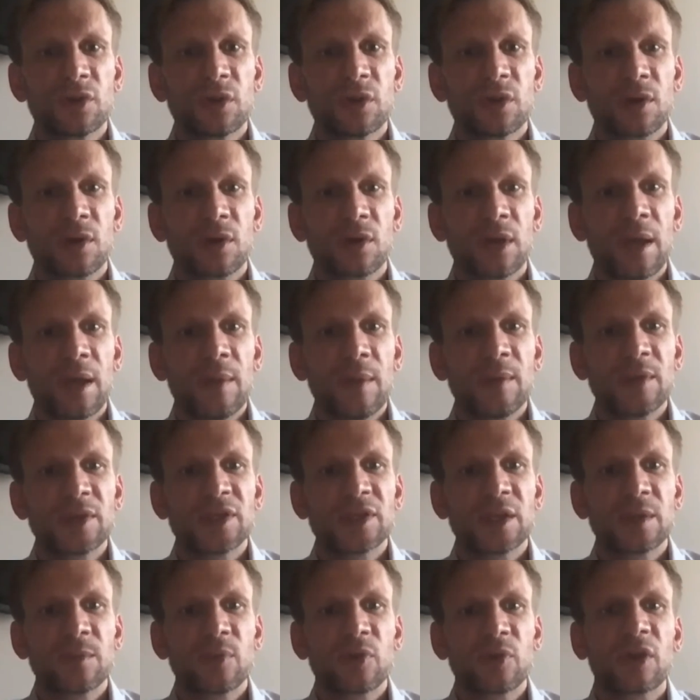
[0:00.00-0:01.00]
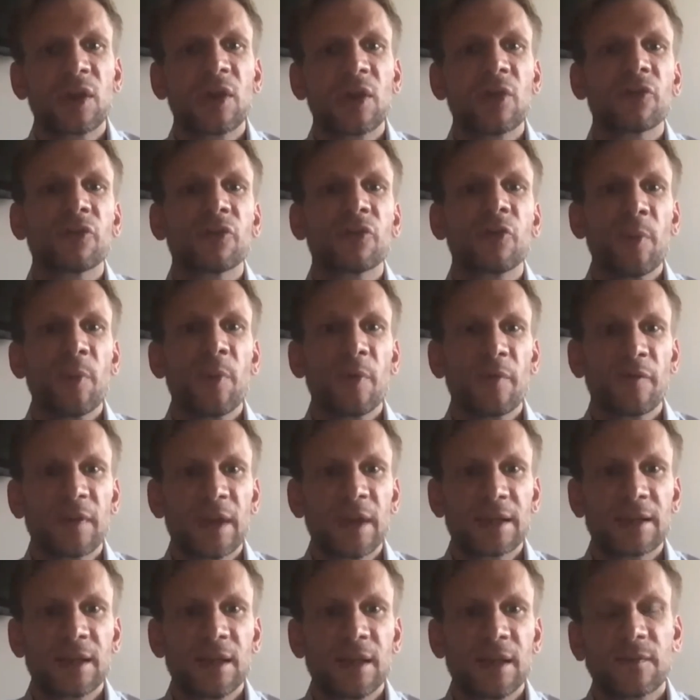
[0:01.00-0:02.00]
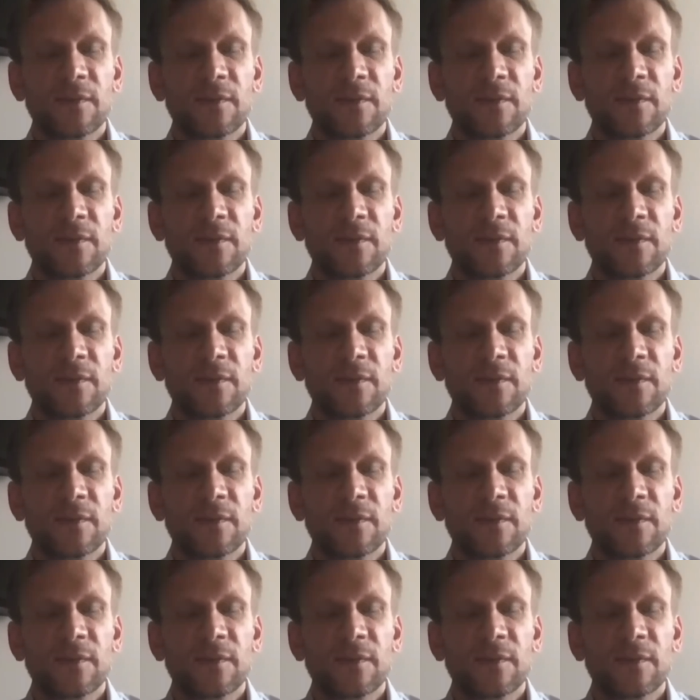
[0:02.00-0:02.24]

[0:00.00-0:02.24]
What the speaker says: imaging, but on top of that, even